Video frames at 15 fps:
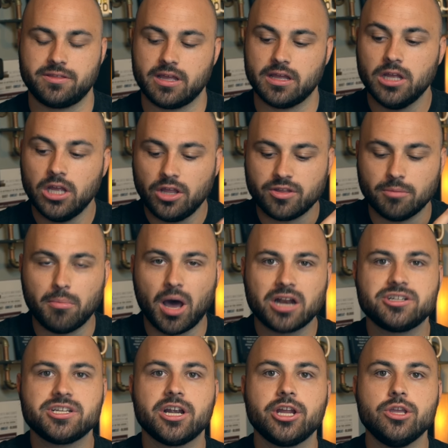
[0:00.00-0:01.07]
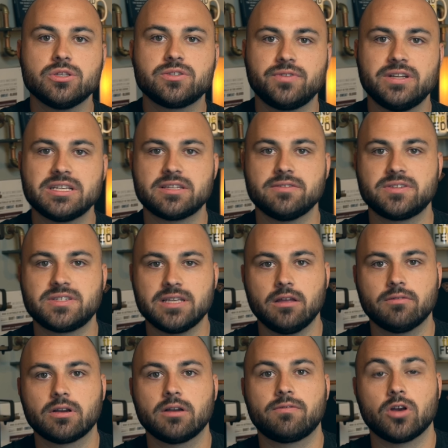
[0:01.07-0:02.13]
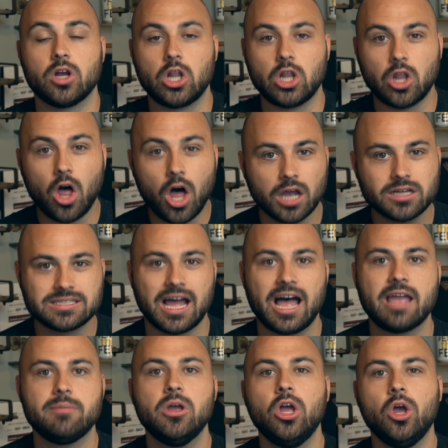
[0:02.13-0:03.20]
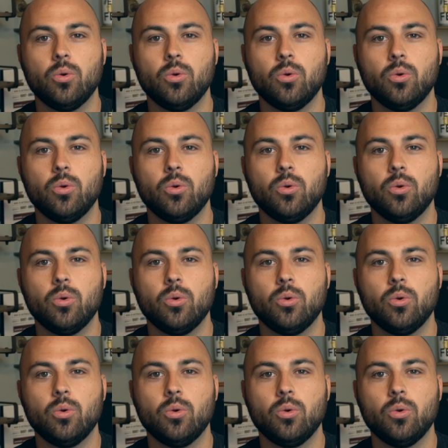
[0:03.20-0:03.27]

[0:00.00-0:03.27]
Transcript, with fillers: The, the monetary usefulness of silver for a long time